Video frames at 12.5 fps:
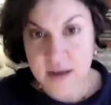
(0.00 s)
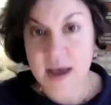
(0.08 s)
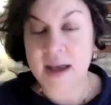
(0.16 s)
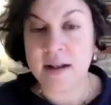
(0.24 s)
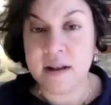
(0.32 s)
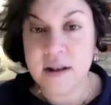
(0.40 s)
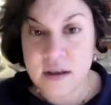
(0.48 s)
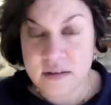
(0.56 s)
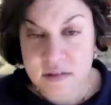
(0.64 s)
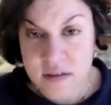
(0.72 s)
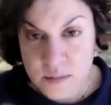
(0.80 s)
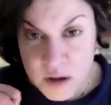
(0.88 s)
at
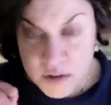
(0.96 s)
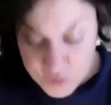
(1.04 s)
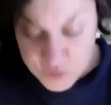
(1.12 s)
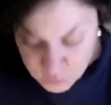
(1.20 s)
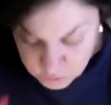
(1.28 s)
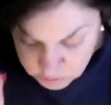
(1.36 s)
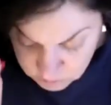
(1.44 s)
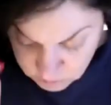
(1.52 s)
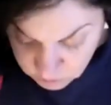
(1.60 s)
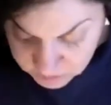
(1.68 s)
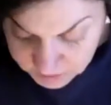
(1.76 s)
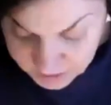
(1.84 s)
least in my
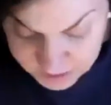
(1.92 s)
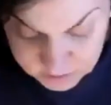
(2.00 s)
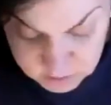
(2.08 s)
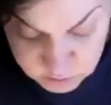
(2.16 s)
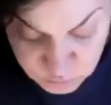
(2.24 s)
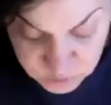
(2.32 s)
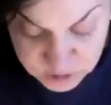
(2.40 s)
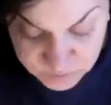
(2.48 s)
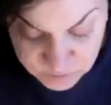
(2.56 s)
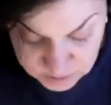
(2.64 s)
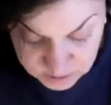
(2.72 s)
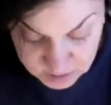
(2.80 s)
future-oriented wishful
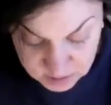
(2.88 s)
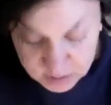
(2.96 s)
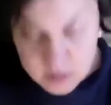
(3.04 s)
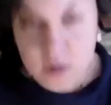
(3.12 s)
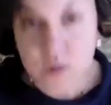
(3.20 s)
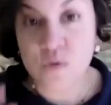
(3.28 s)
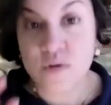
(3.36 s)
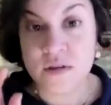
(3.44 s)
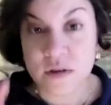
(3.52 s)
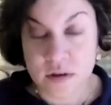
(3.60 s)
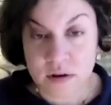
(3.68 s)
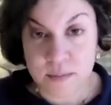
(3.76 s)
thinking, losing
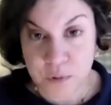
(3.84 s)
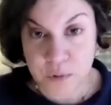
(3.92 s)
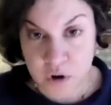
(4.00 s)
grip on